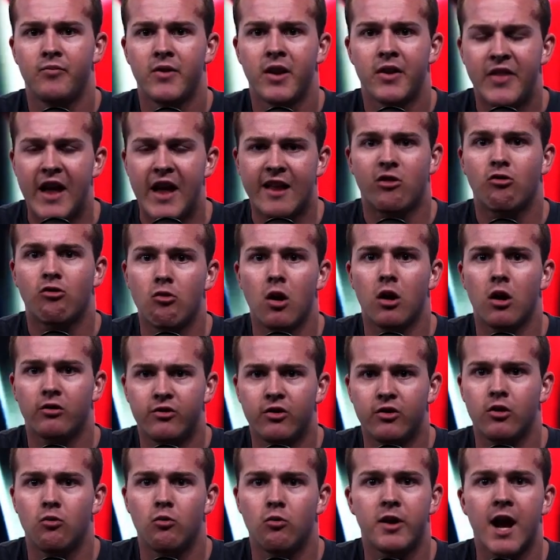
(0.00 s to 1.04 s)
That's wrong
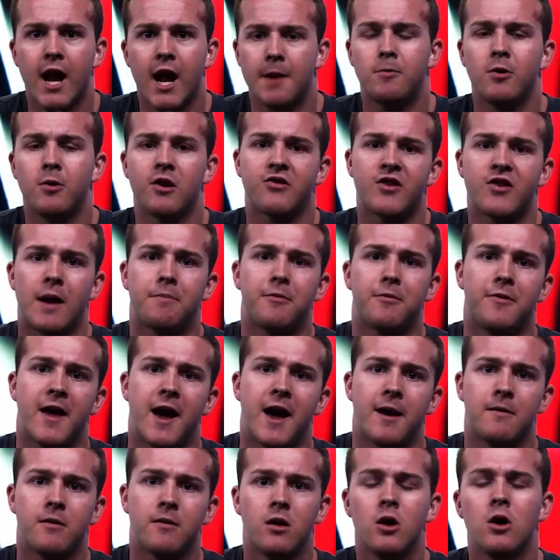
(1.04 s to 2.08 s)
too. We got to put a stop to
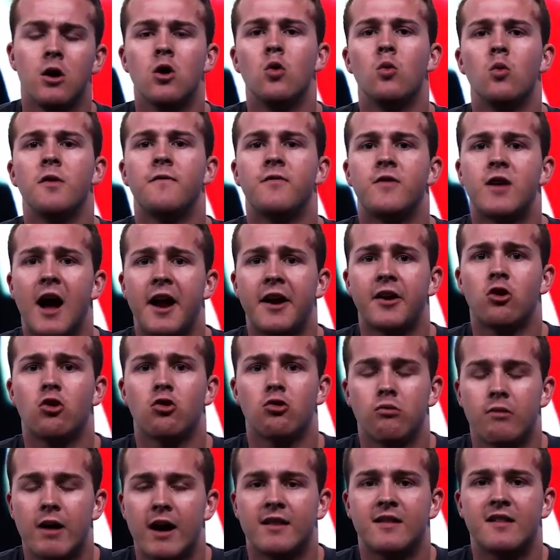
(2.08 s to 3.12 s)
that. We've got to
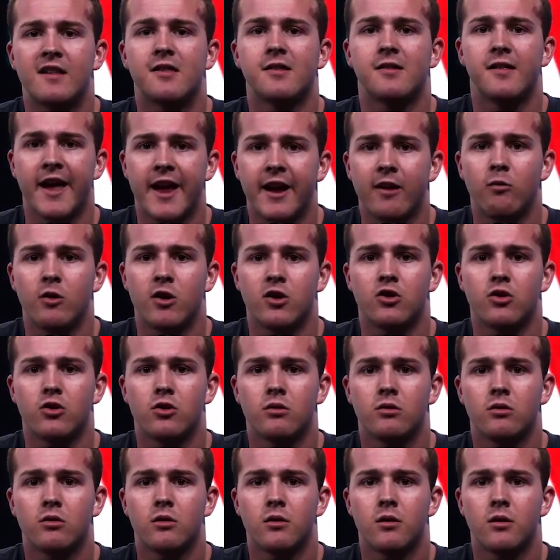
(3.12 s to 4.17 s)
correct this language
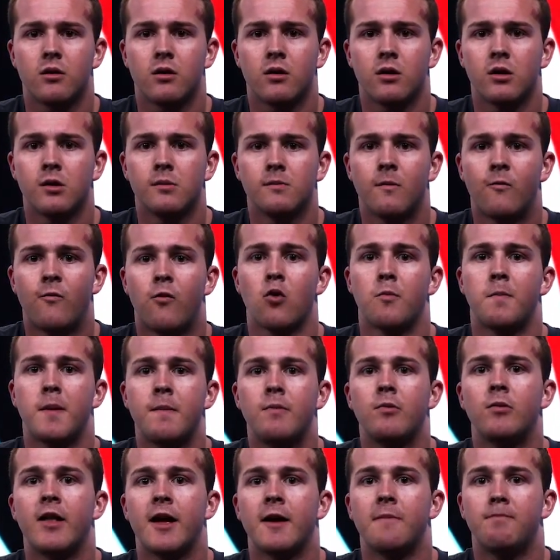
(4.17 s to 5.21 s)
before
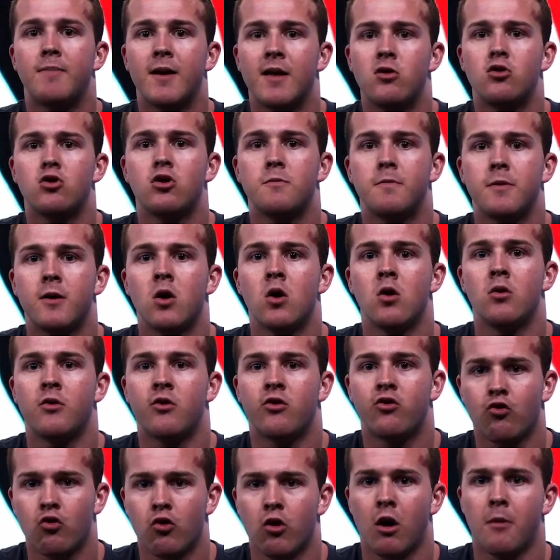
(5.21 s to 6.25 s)
people like Ben Shapiro
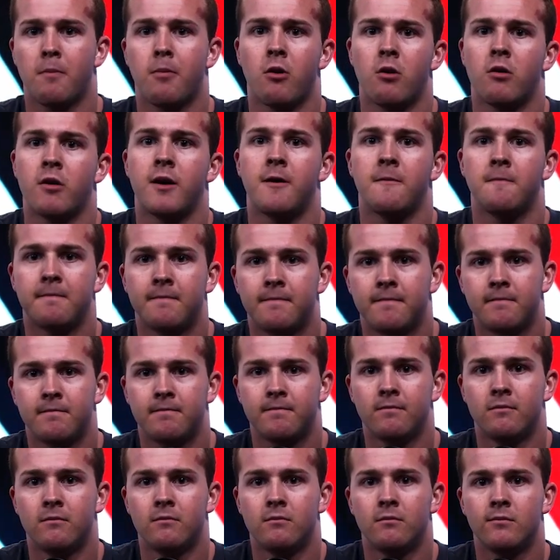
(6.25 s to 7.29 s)
destroy our party.
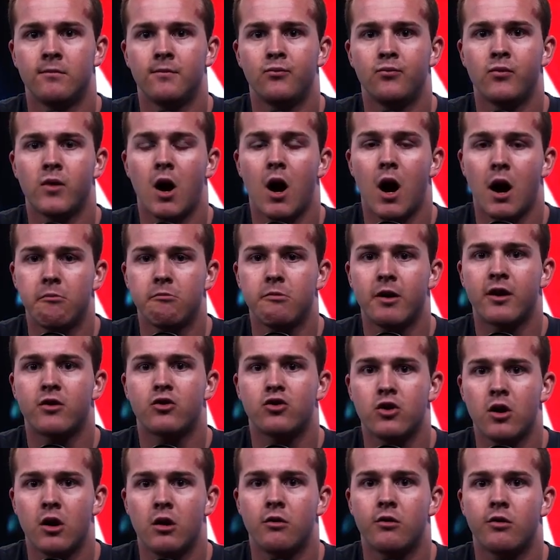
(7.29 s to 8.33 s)
I'm Rex
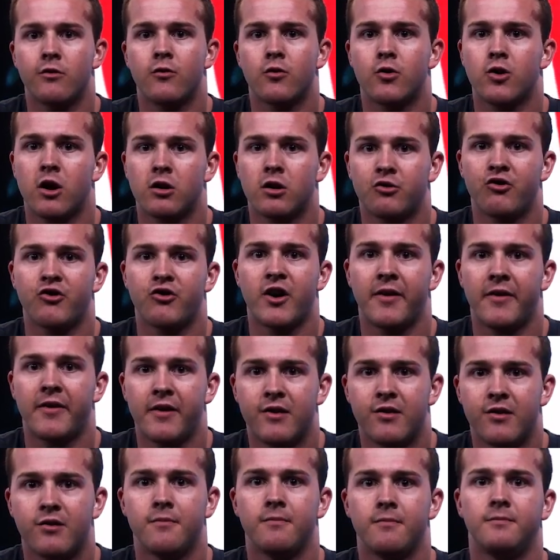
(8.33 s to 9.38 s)
Jones for Dr.
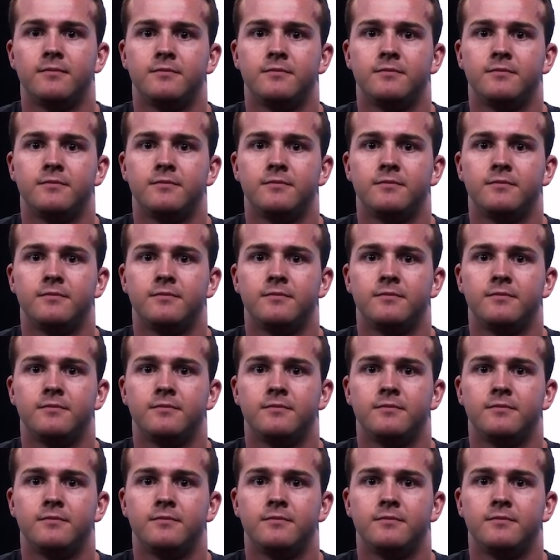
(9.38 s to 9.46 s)
Silence.